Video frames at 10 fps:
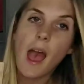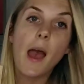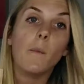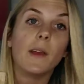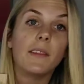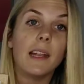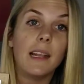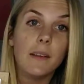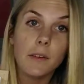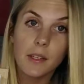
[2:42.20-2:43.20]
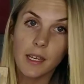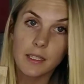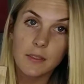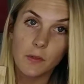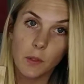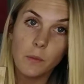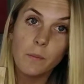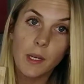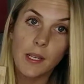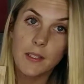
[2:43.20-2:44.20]
And when the liver gets full,
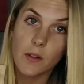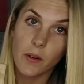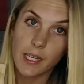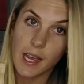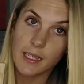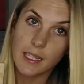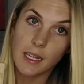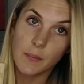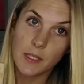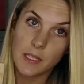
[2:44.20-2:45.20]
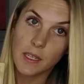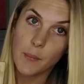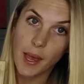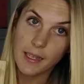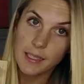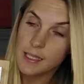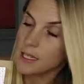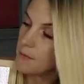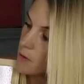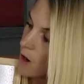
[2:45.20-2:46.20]
because it only has a limited
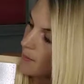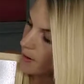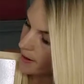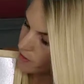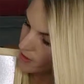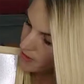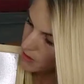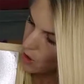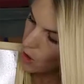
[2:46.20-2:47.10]
capacity for carbohydrates,